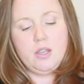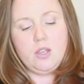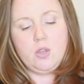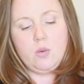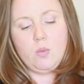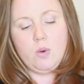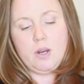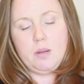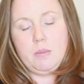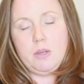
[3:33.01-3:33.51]

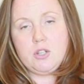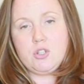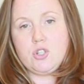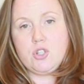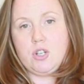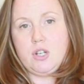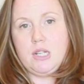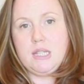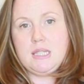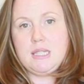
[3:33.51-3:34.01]
You wanna make
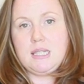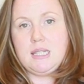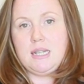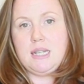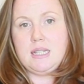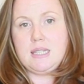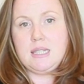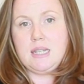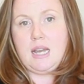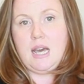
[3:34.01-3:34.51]
sure it's
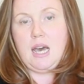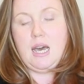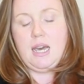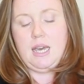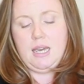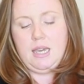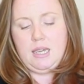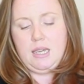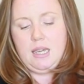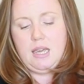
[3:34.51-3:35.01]
nice and
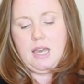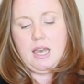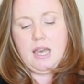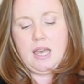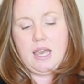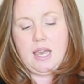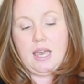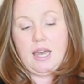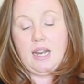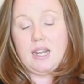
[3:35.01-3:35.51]
high,
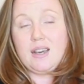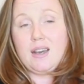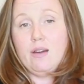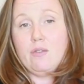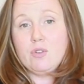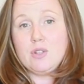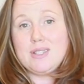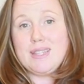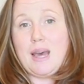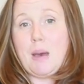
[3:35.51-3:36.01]
and it
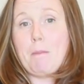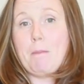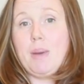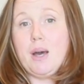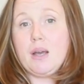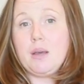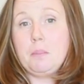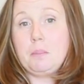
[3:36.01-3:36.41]
covers that butt